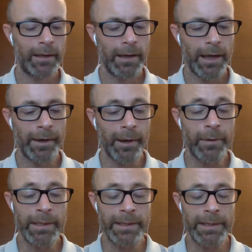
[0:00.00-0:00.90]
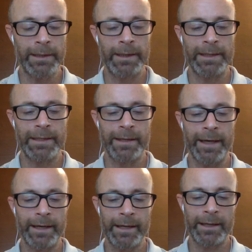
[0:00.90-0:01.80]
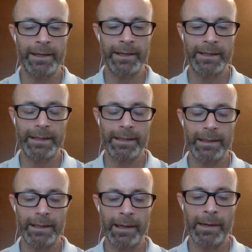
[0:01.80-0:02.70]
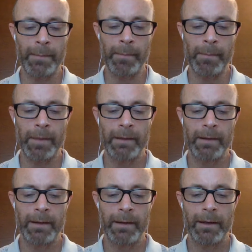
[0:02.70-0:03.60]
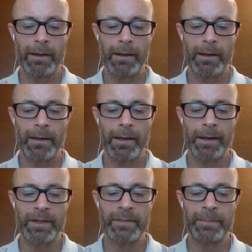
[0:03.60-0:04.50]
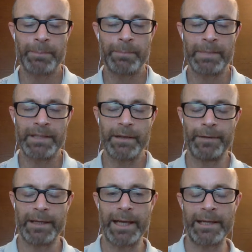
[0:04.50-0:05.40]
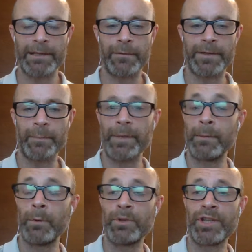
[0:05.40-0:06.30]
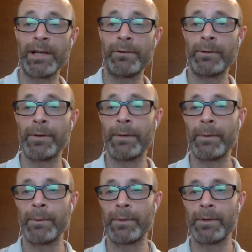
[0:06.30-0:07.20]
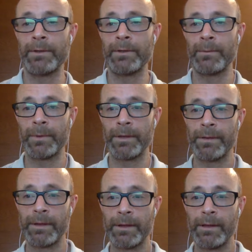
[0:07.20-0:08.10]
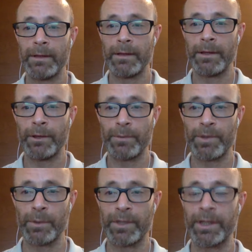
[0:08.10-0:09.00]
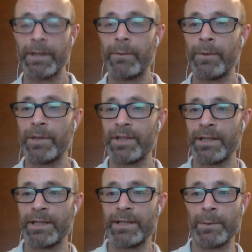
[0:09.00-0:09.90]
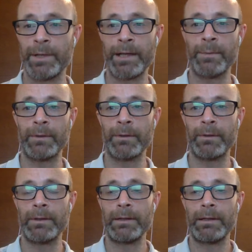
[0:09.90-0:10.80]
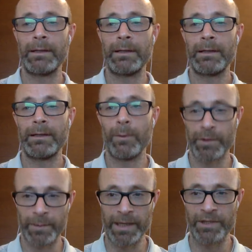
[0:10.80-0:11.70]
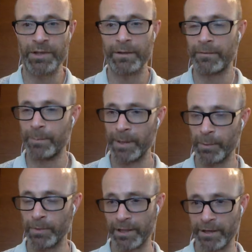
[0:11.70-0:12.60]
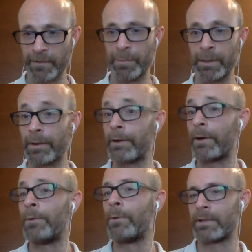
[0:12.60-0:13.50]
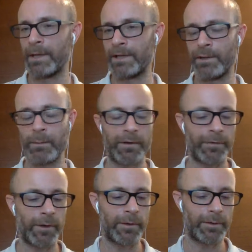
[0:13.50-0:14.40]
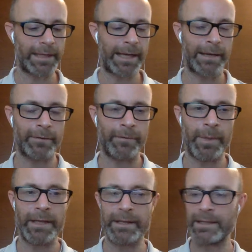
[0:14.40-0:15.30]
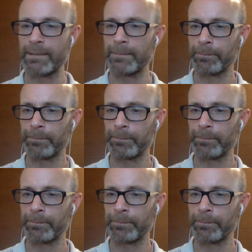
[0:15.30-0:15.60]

Another reason is that it is a specific case of something more general that we want to do with GitOps Toolkit, which is to enable automation for people to kind of build their own automation workflows out of the bits.